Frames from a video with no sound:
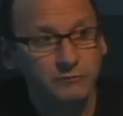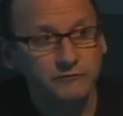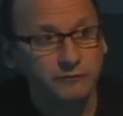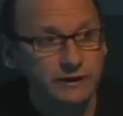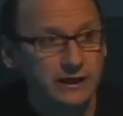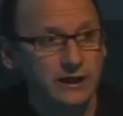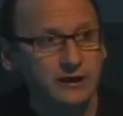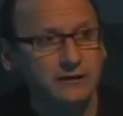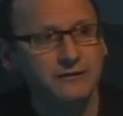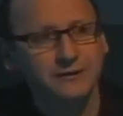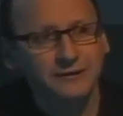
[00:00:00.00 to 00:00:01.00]
if we can,
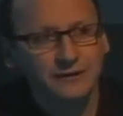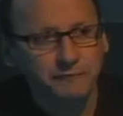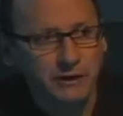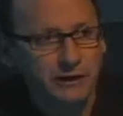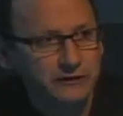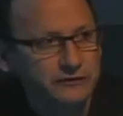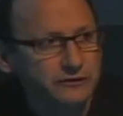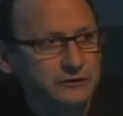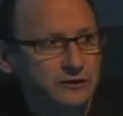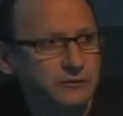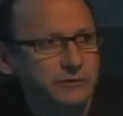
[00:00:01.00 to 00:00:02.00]
of balancing the
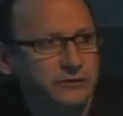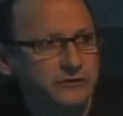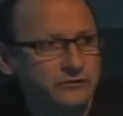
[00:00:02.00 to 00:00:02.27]
ligaments.